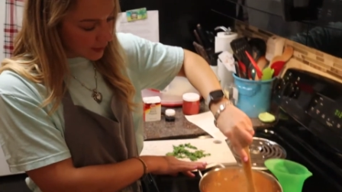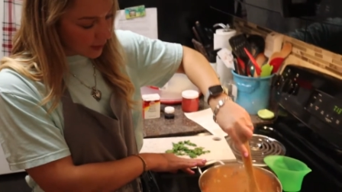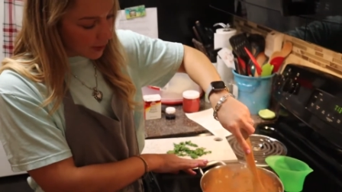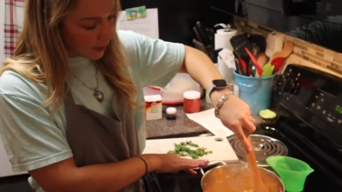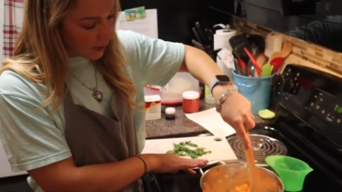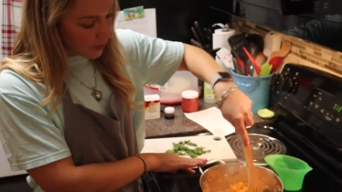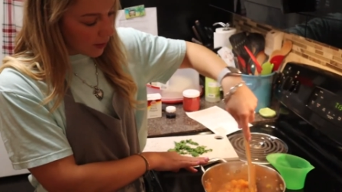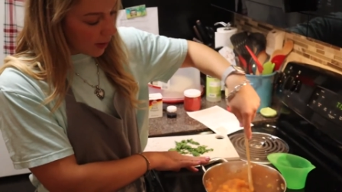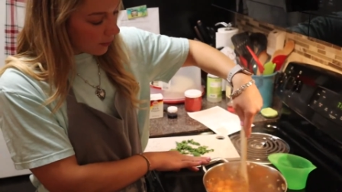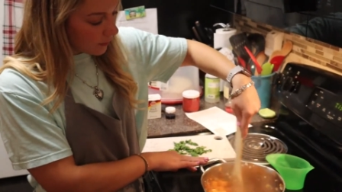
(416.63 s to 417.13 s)

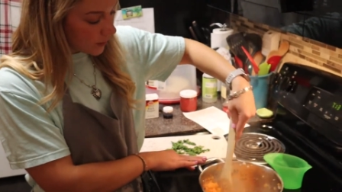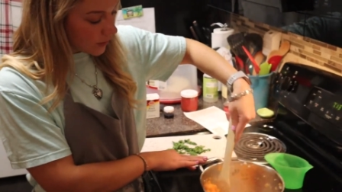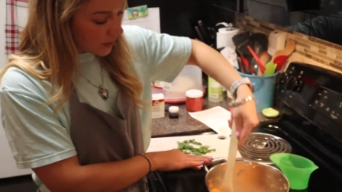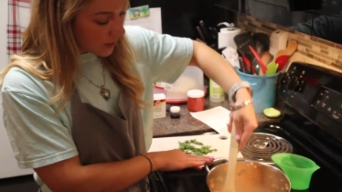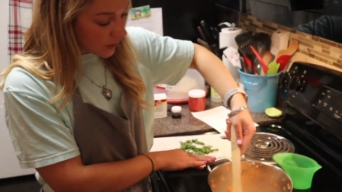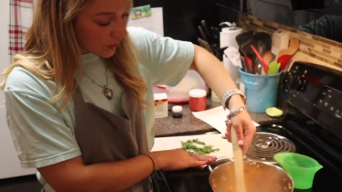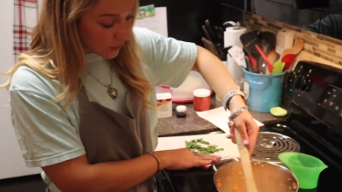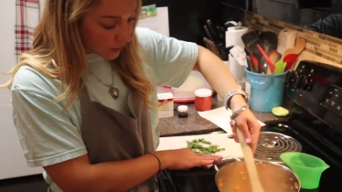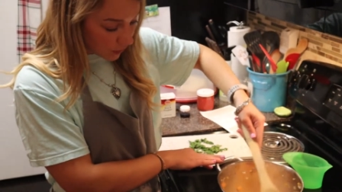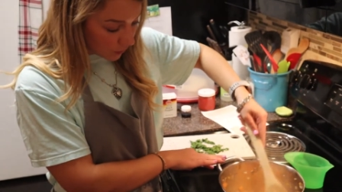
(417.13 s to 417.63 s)
I'm just
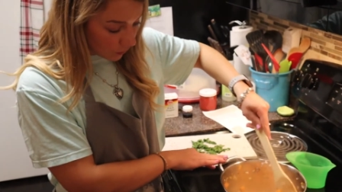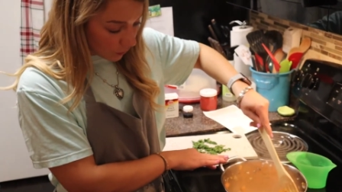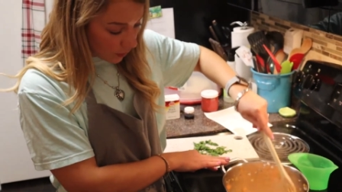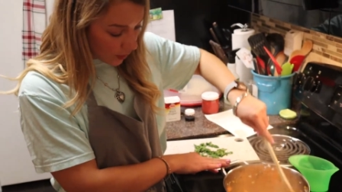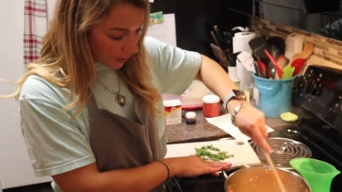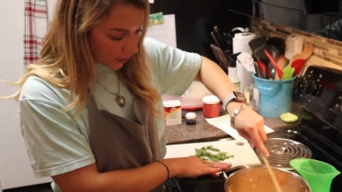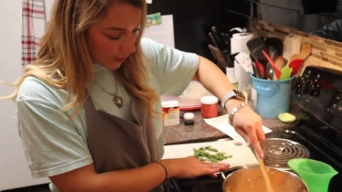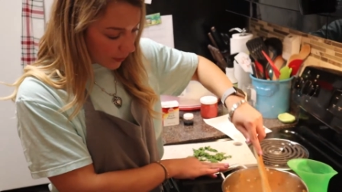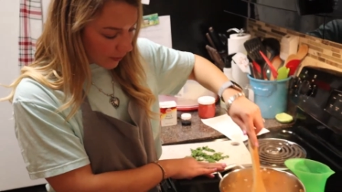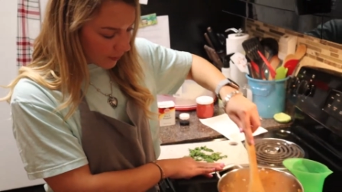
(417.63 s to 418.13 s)
using
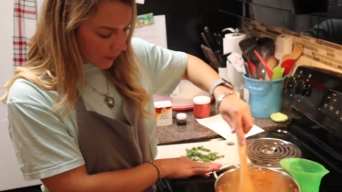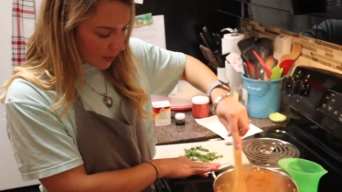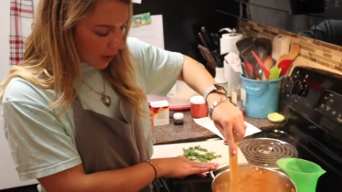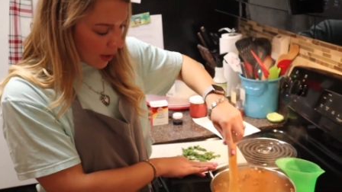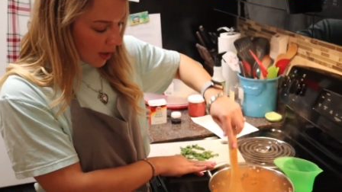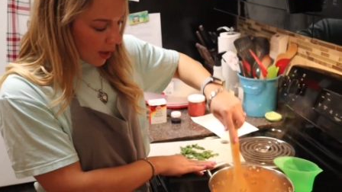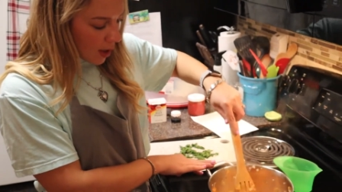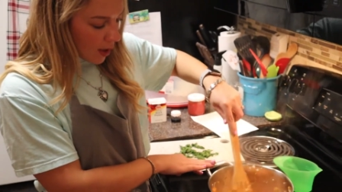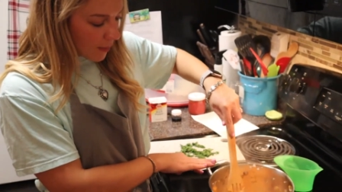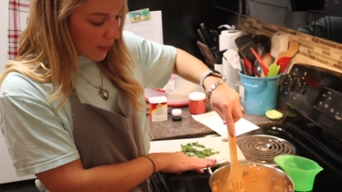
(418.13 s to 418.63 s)
water.
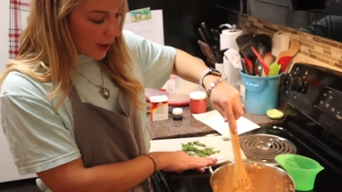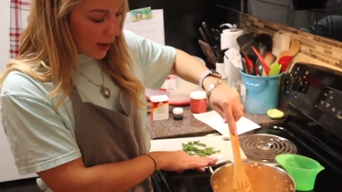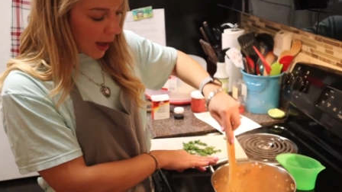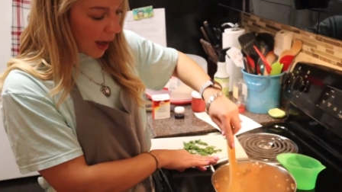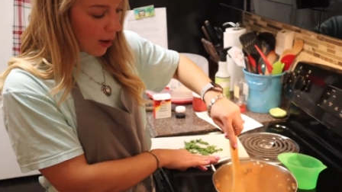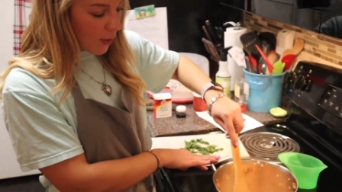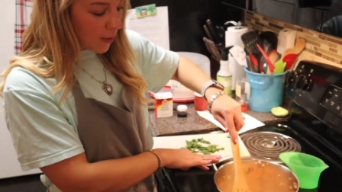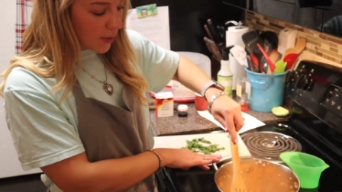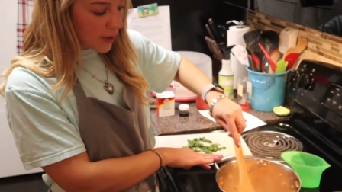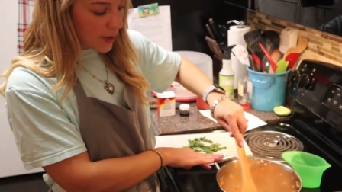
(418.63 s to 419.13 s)
But
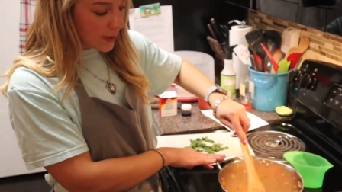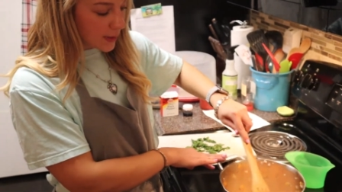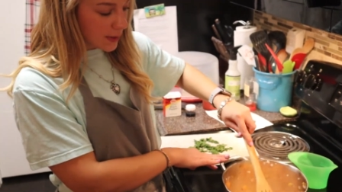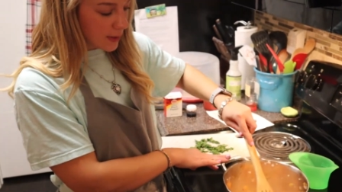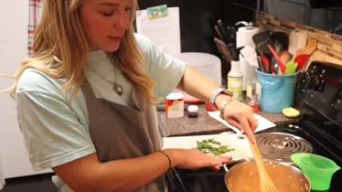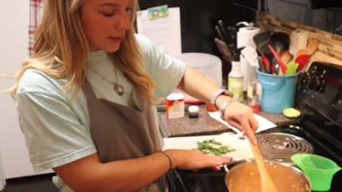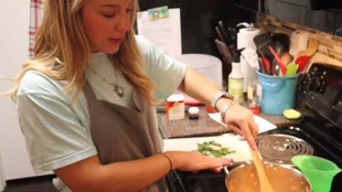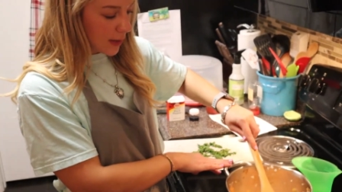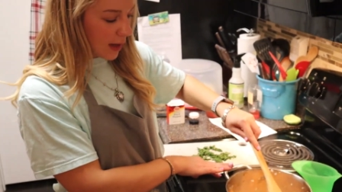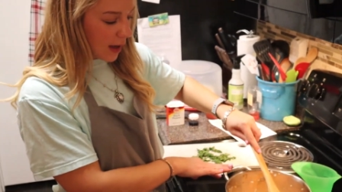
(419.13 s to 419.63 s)
I
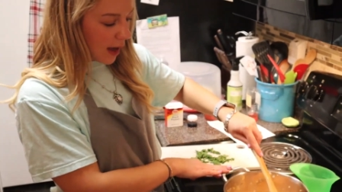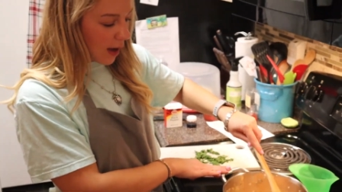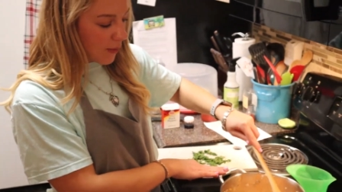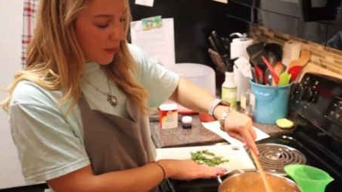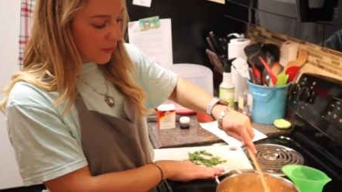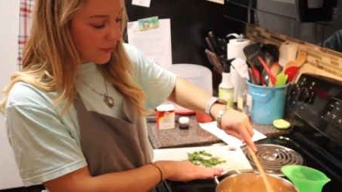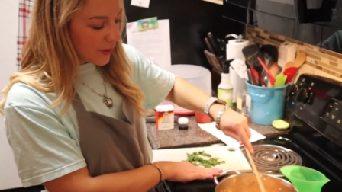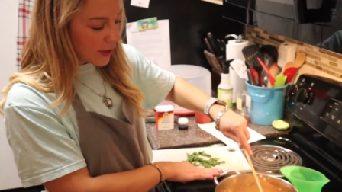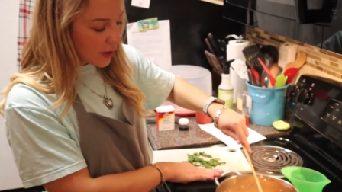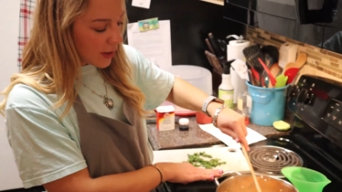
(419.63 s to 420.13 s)
would
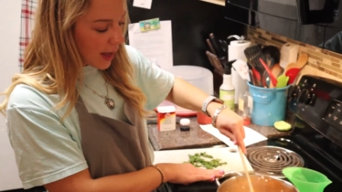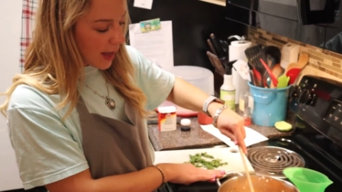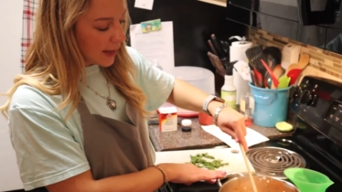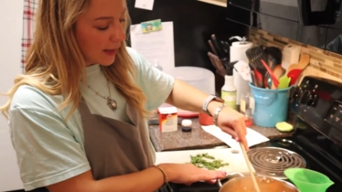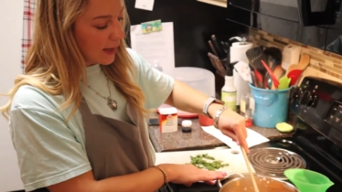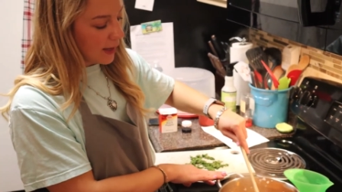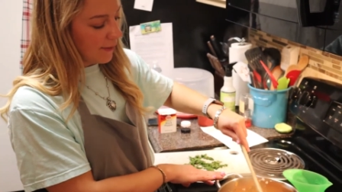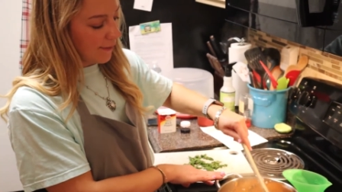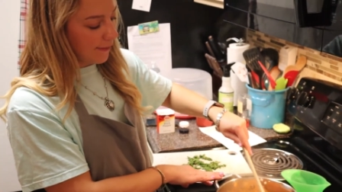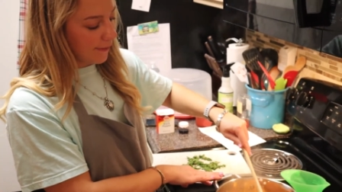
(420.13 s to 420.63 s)
feel
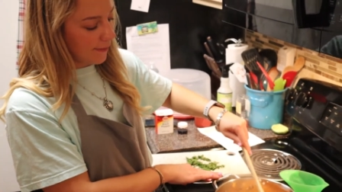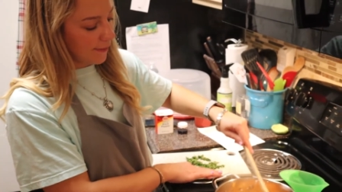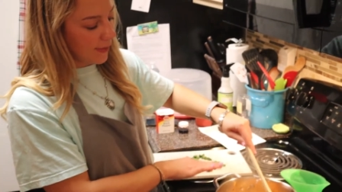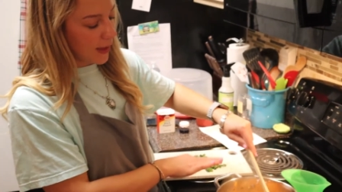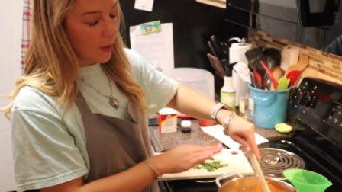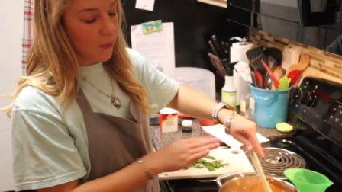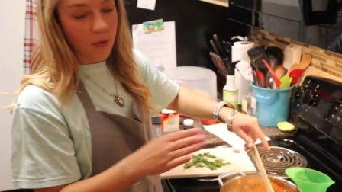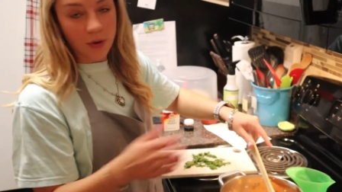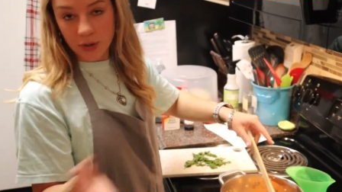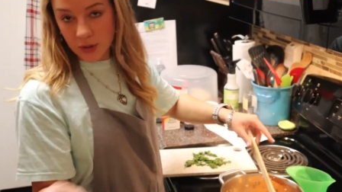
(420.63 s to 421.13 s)
like if they
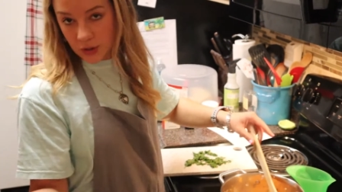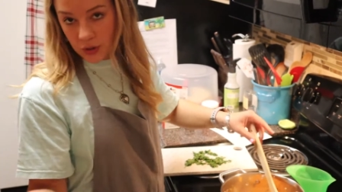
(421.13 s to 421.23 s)
wanted